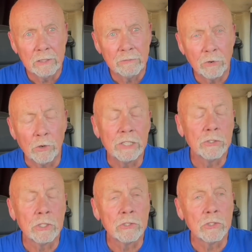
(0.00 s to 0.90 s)
For
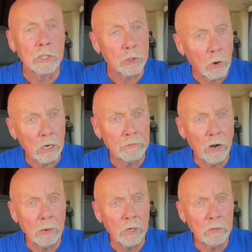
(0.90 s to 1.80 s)
instance, a truck
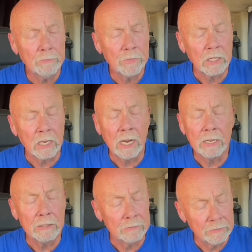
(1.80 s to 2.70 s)
farmer, a
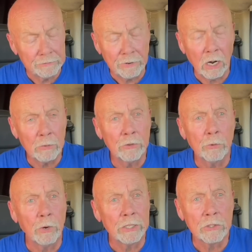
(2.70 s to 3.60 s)
farmer that
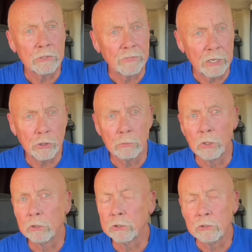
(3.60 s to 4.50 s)
raises
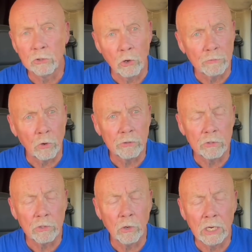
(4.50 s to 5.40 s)
vegetables and so forth and
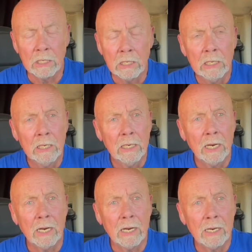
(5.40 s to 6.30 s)
so
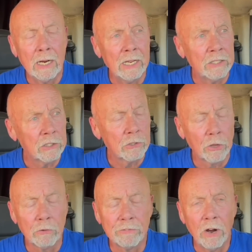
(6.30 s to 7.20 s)
on his
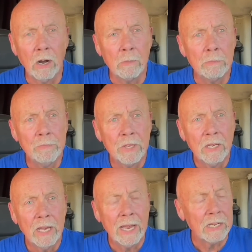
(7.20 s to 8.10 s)
little farm,
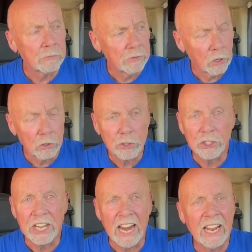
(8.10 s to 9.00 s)
has a little
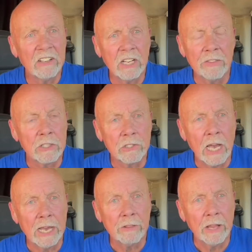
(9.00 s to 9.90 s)
stand on the
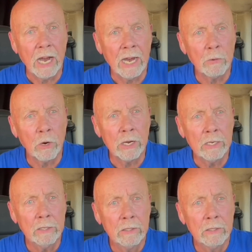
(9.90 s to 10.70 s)
side of the highway.